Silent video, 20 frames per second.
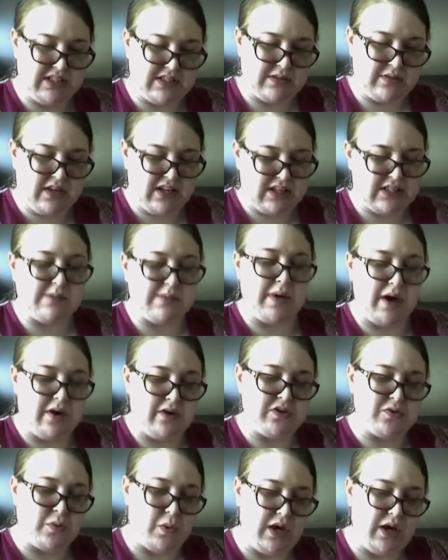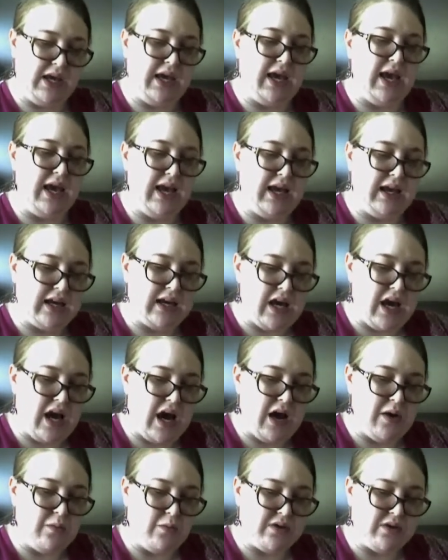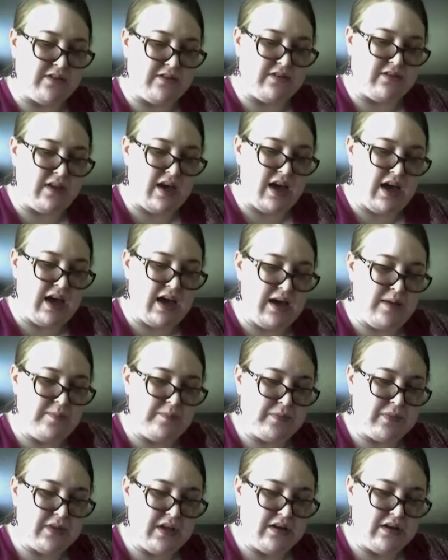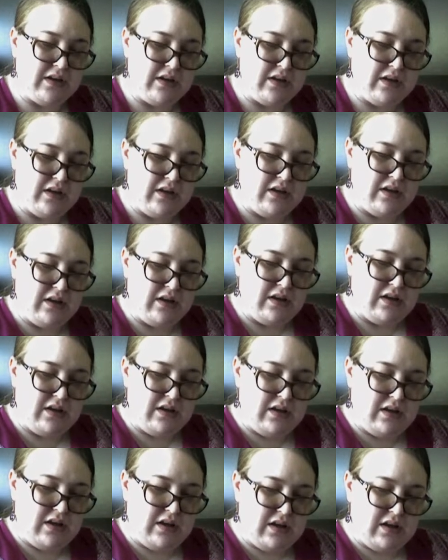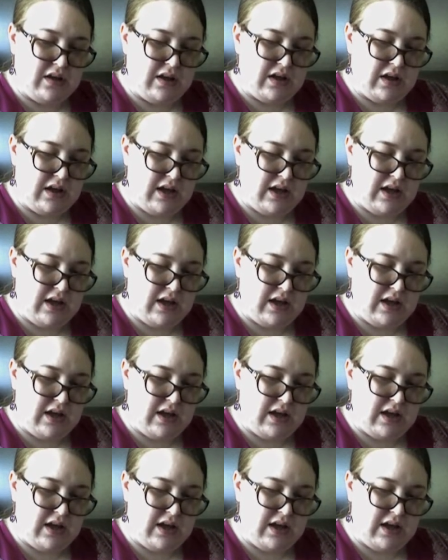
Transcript: so I don't have it clearly labeled, but it's about a 28, I would say.